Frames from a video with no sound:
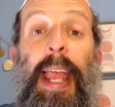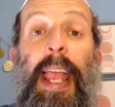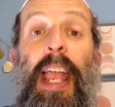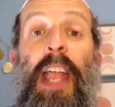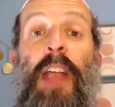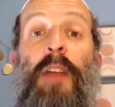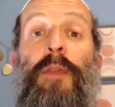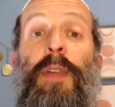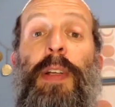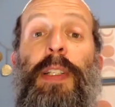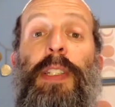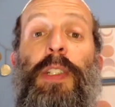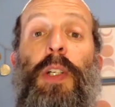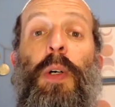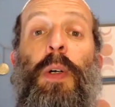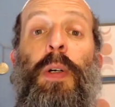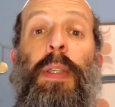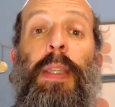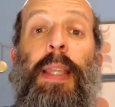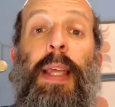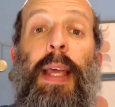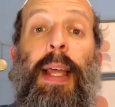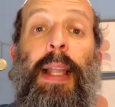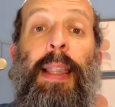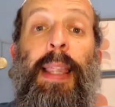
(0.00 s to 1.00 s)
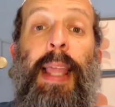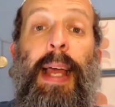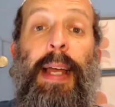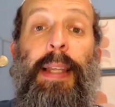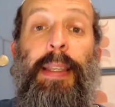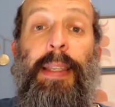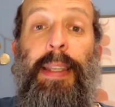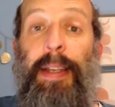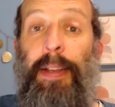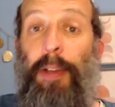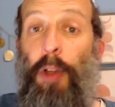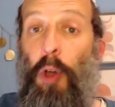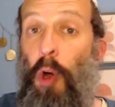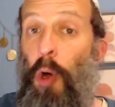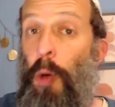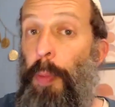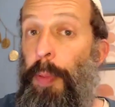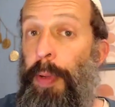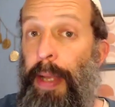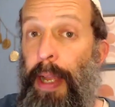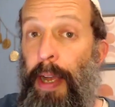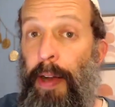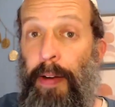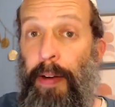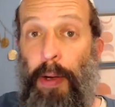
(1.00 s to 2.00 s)
If it's going to land in an
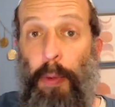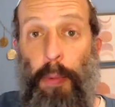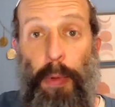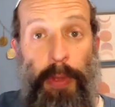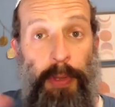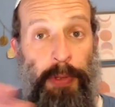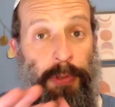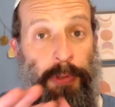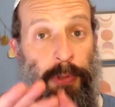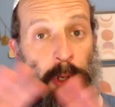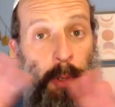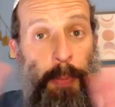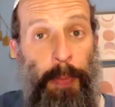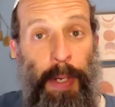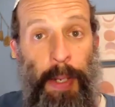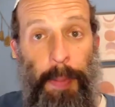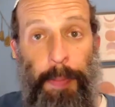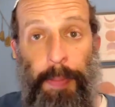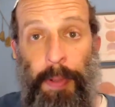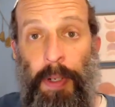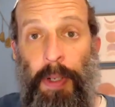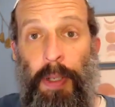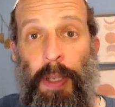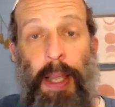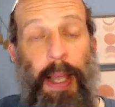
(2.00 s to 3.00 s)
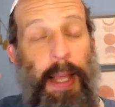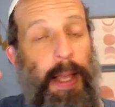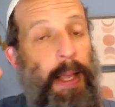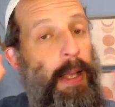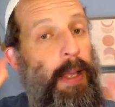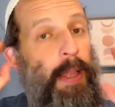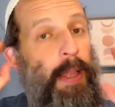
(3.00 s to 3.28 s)
open area where there's no people,